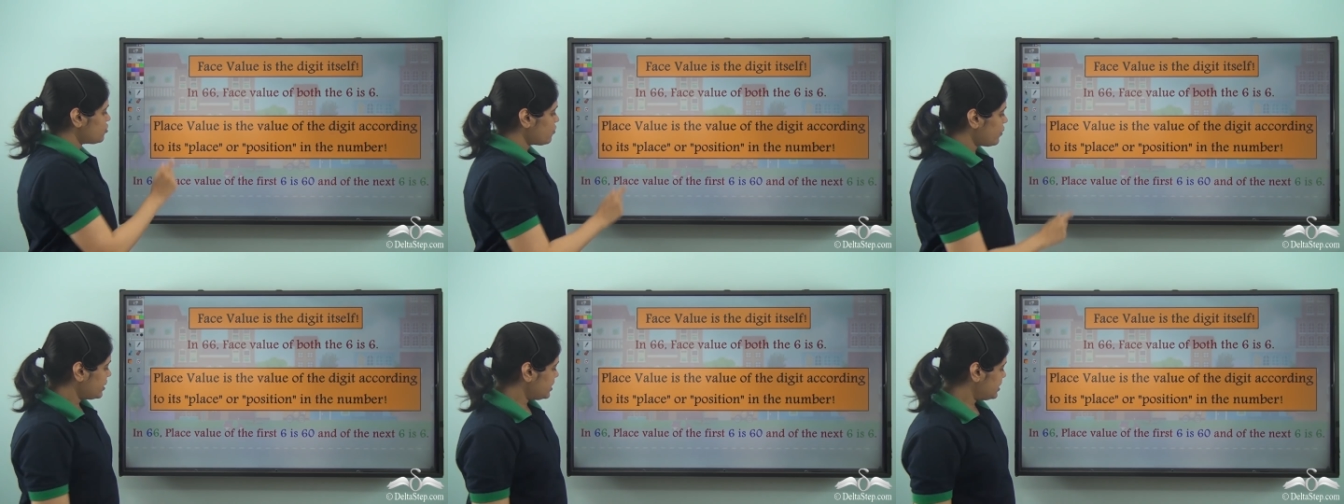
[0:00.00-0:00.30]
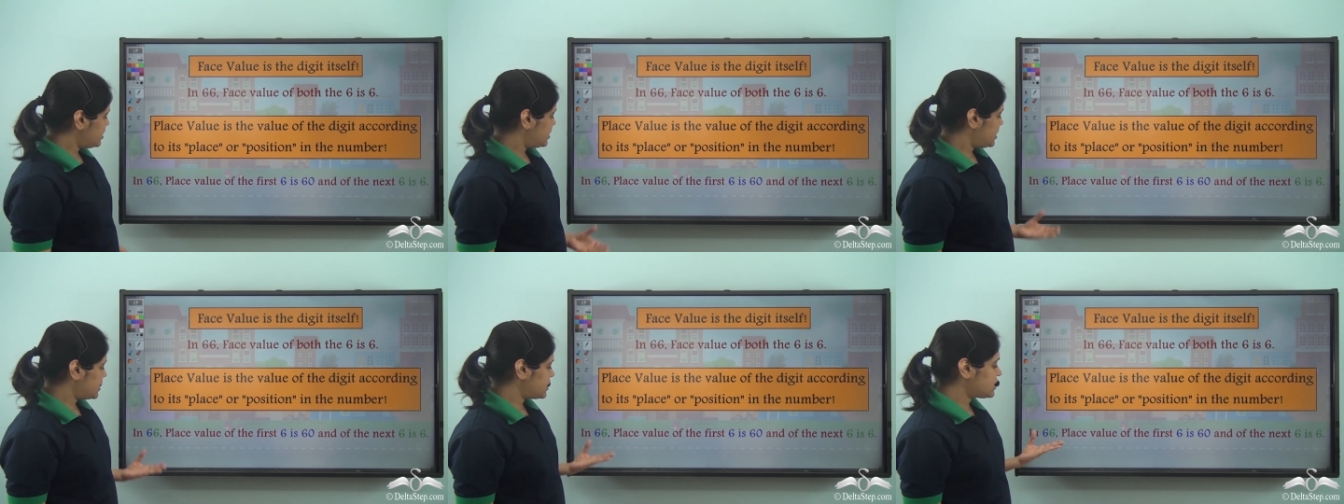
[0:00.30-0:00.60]
So
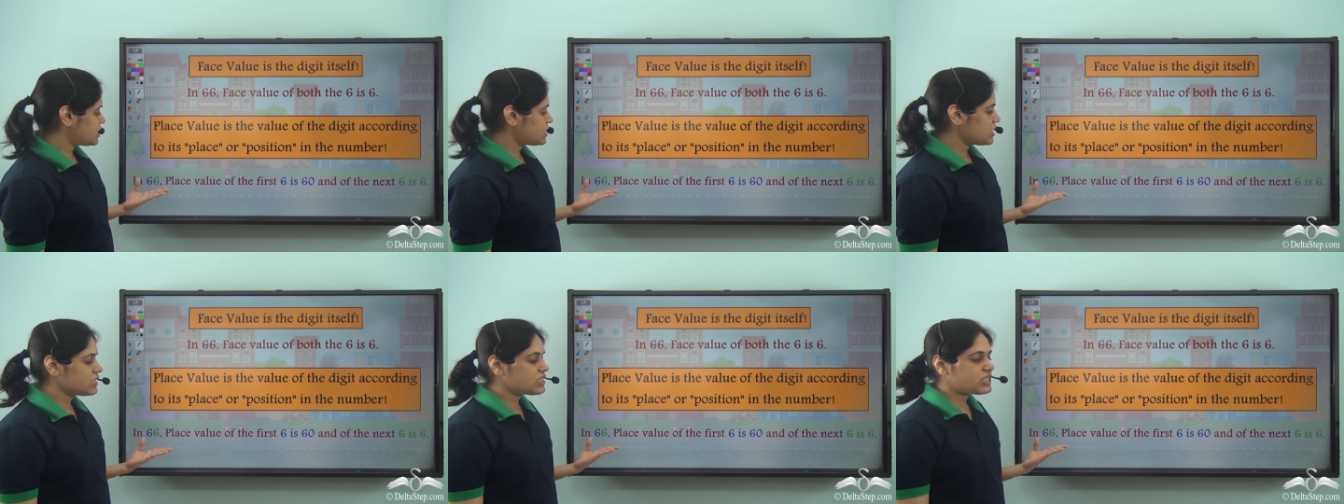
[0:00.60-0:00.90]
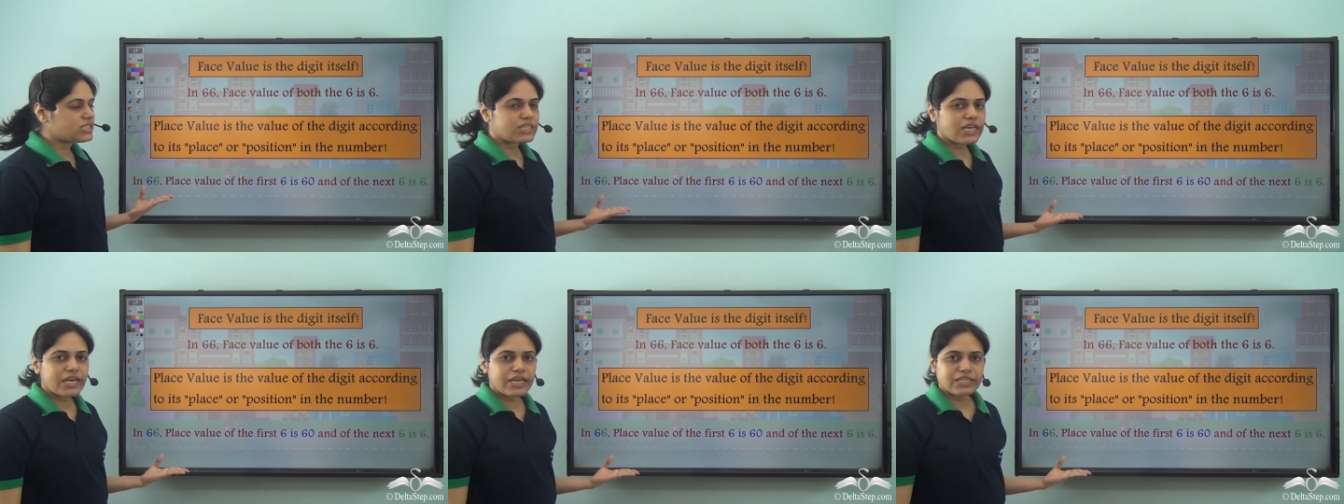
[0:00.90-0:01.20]
in
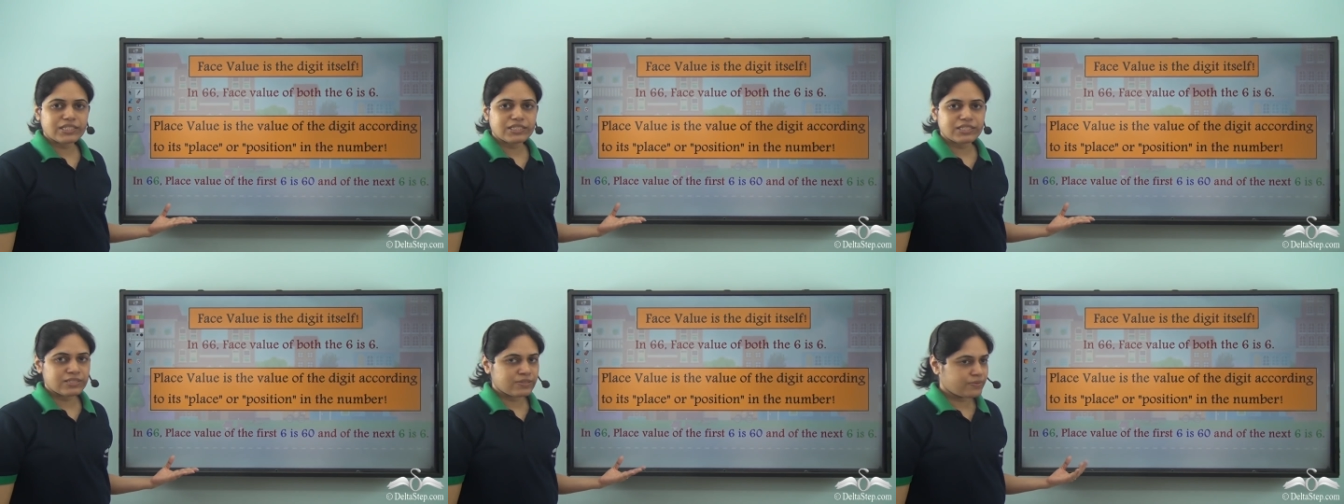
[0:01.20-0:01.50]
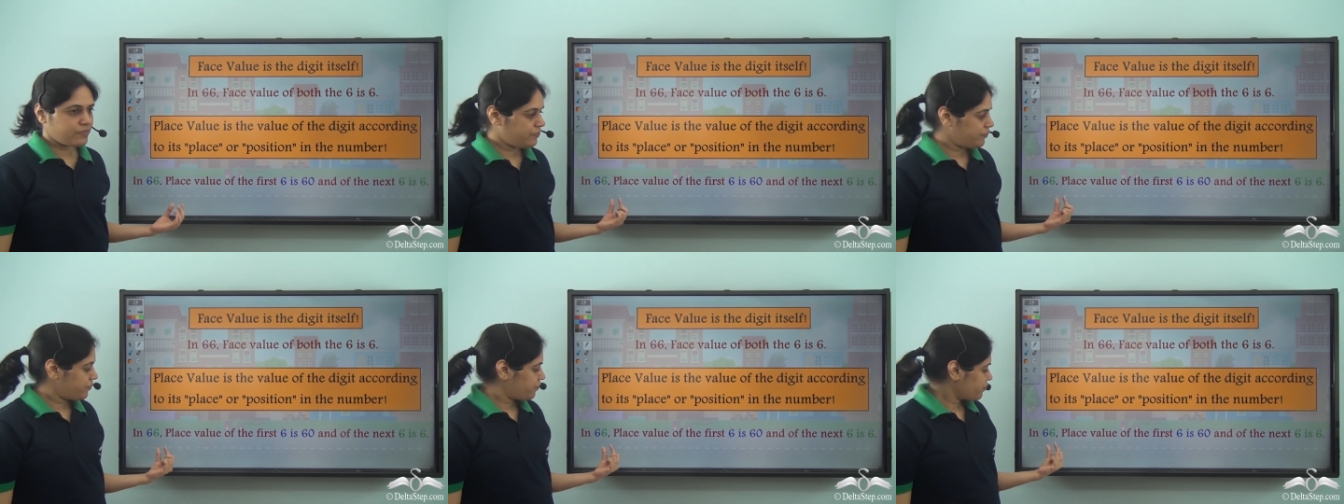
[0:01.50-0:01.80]

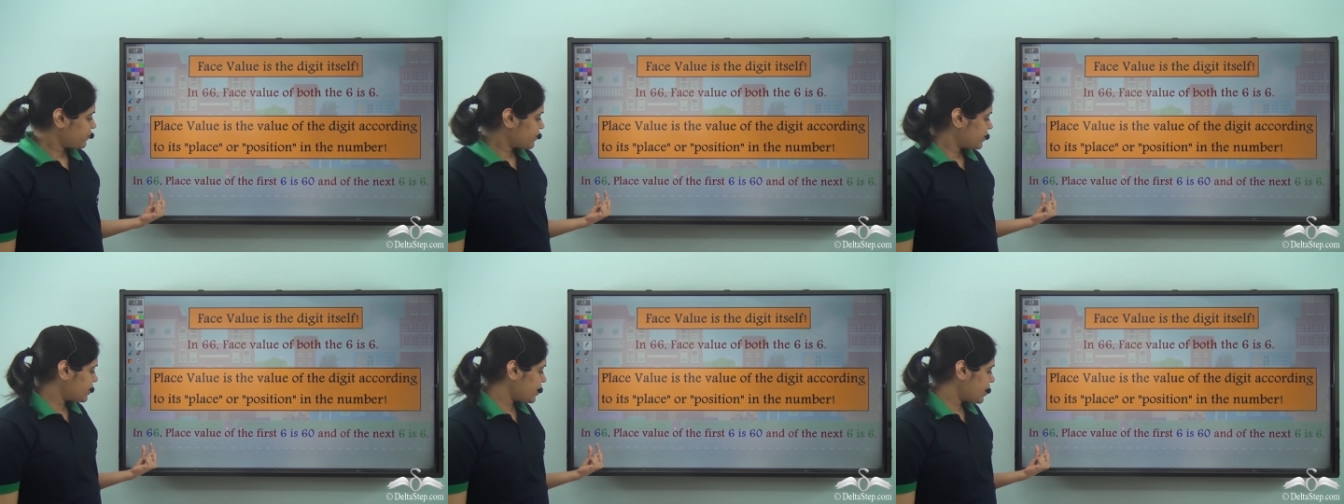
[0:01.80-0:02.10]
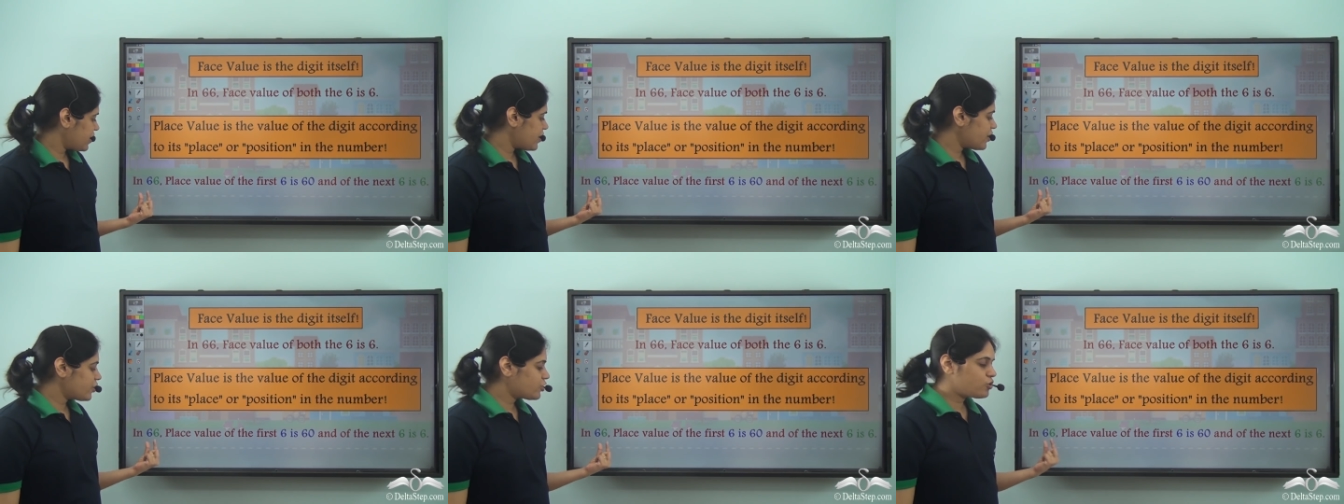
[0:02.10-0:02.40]
66,
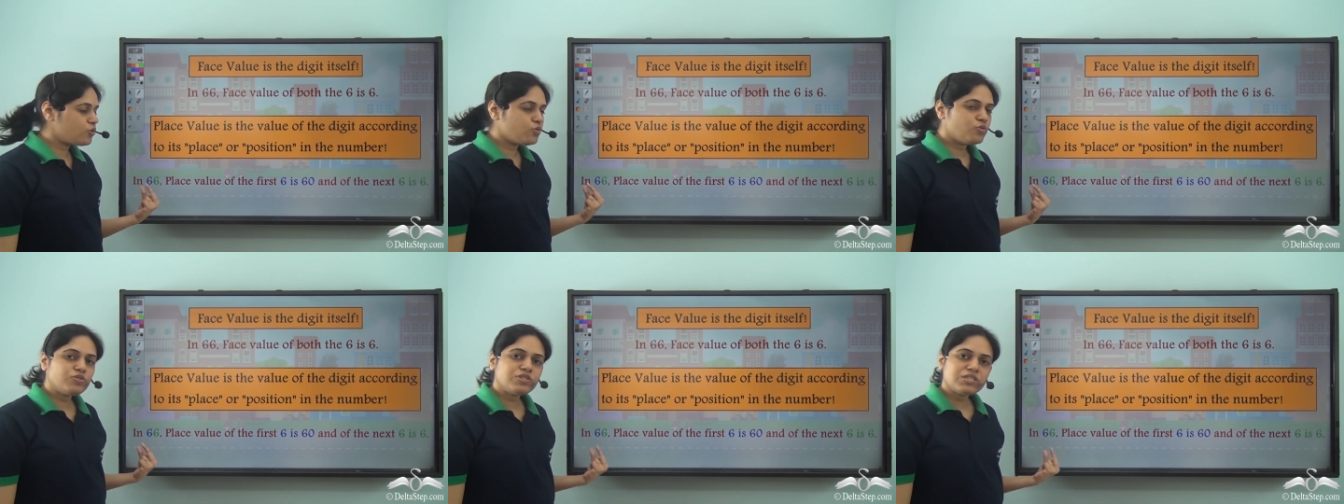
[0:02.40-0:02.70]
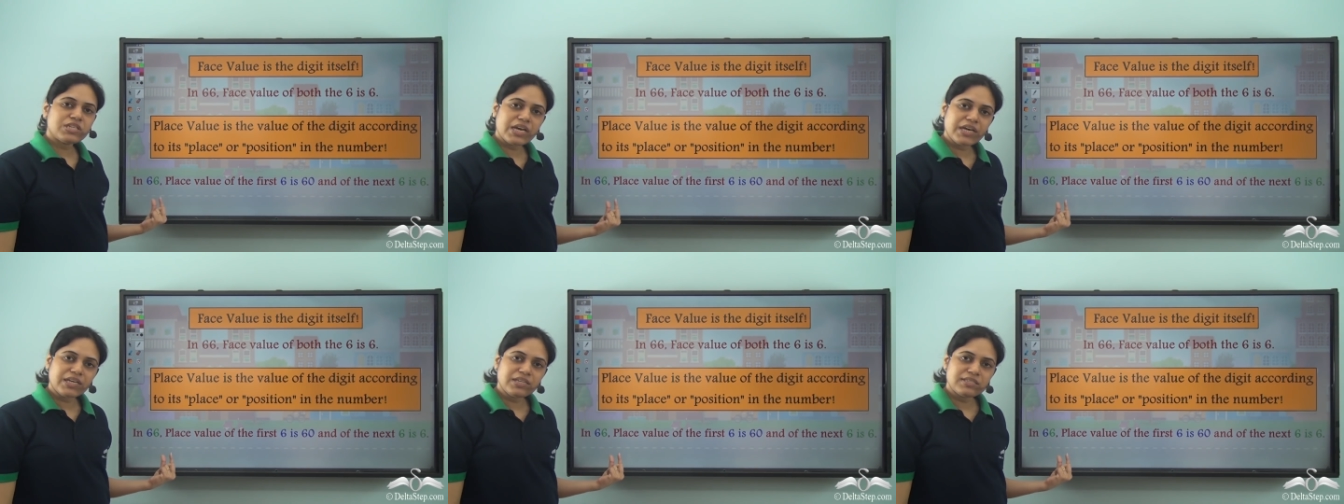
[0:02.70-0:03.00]
there are two
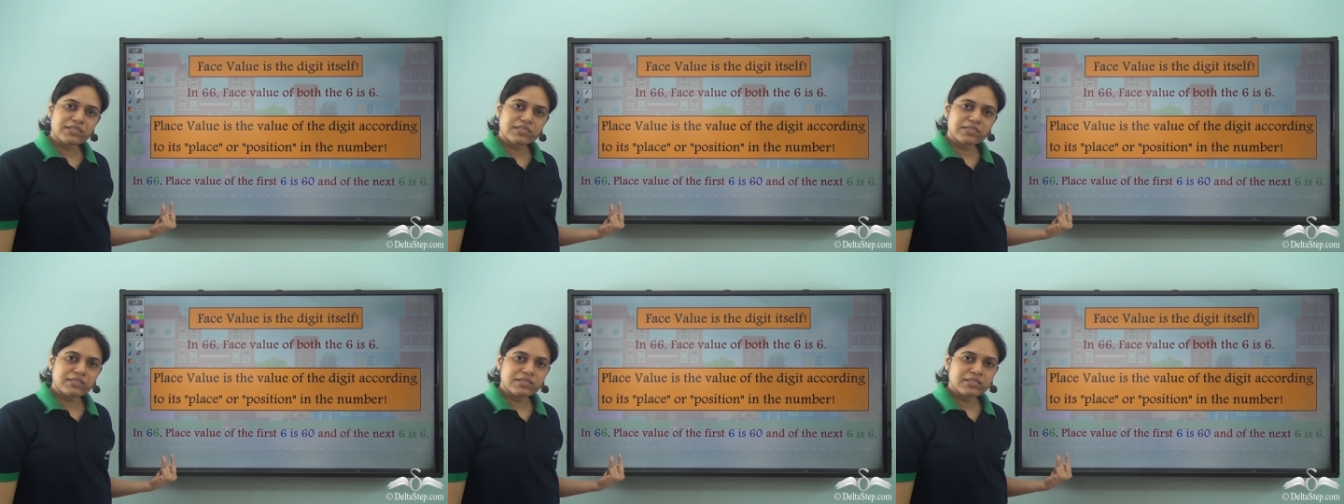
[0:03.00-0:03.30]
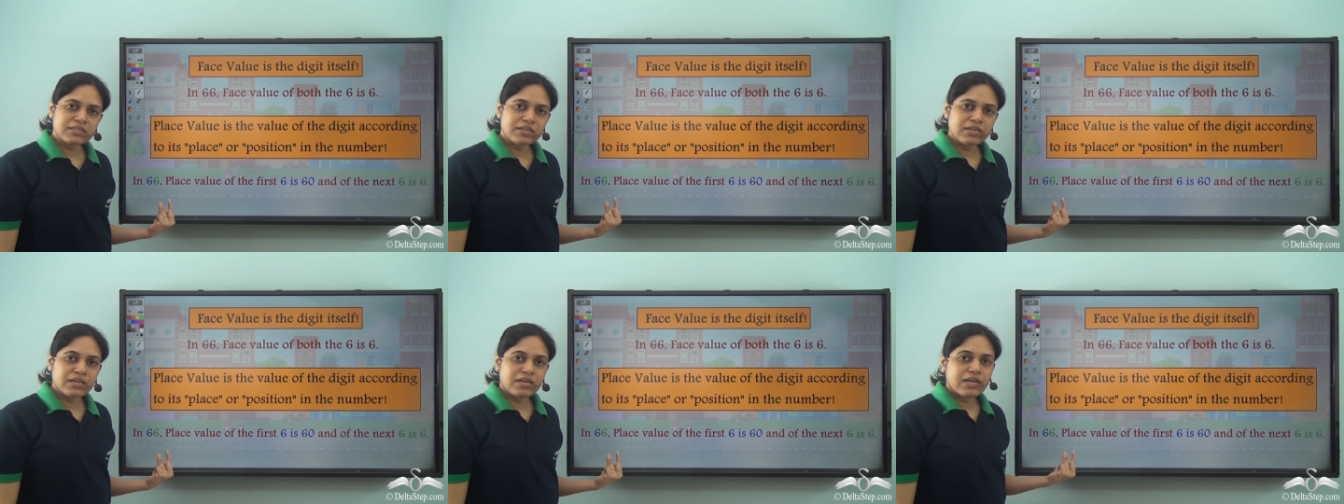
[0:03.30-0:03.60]
6.